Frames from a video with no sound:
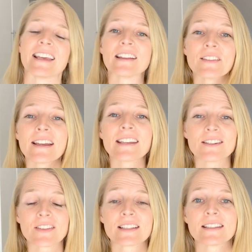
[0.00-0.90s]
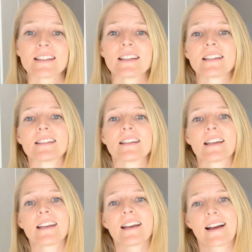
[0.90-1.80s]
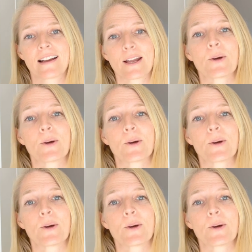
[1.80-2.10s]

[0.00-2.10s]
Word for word: And I like investing in a high